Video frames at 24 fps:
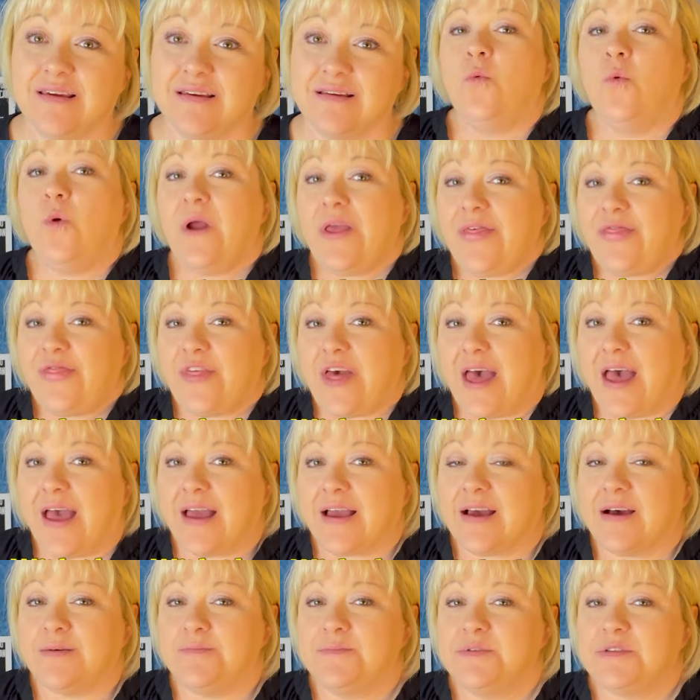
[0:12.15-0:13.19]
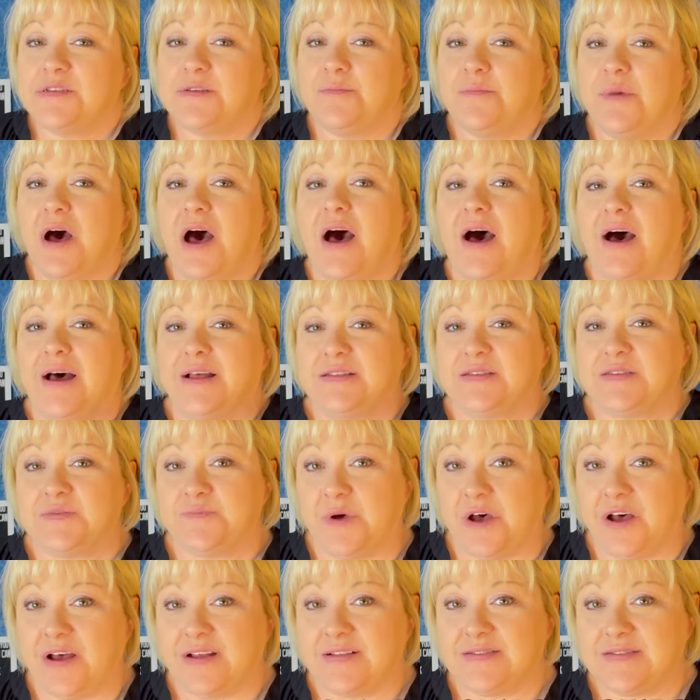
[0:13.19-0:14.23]
With that comes some hot
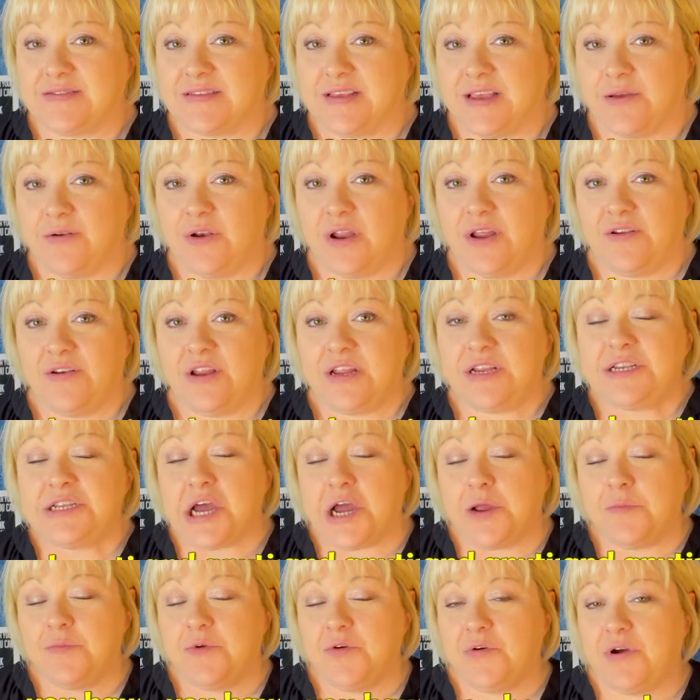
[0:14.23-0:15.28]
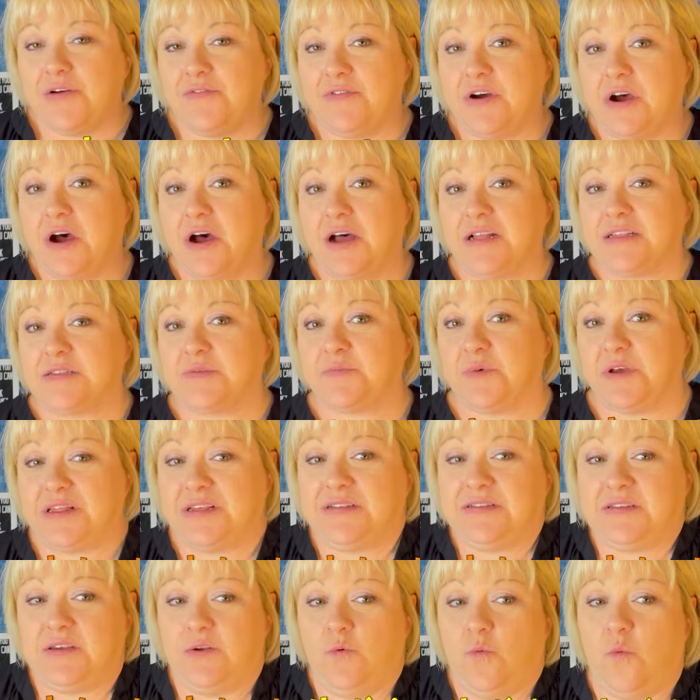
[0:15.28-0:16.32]
spots, and anytime you have a hot spot
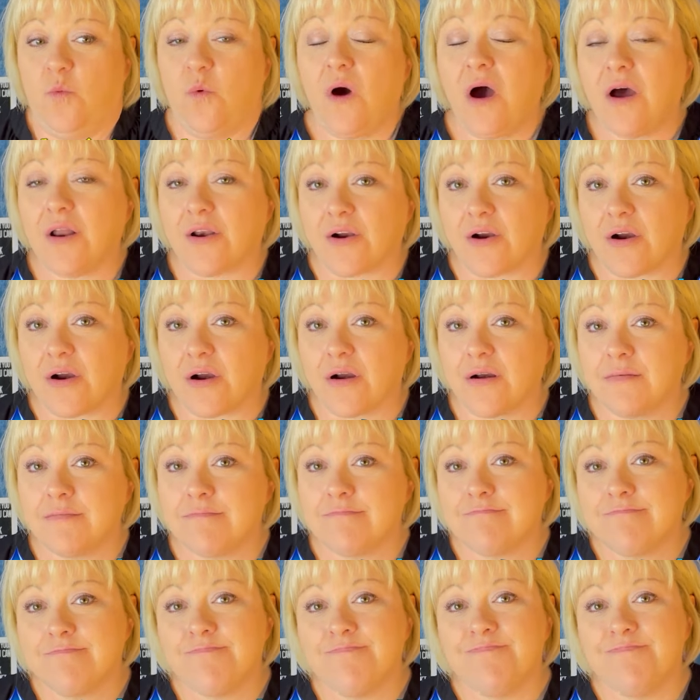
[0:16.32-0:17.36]
that's in water,